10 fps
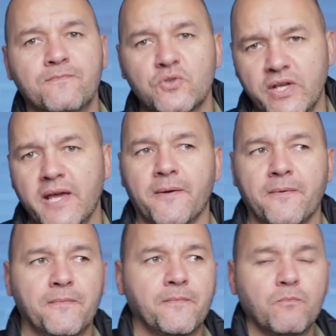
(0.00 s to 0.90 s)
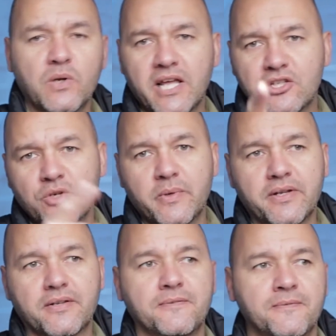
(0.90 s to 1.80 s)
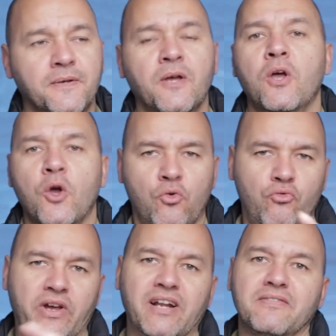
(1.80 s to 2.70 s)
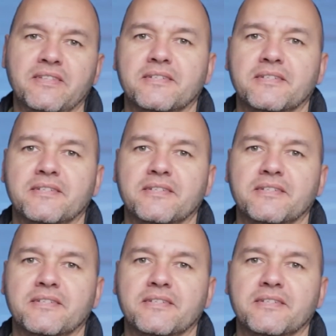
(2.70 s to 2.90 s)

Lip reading: So yeah, we'll get to it right after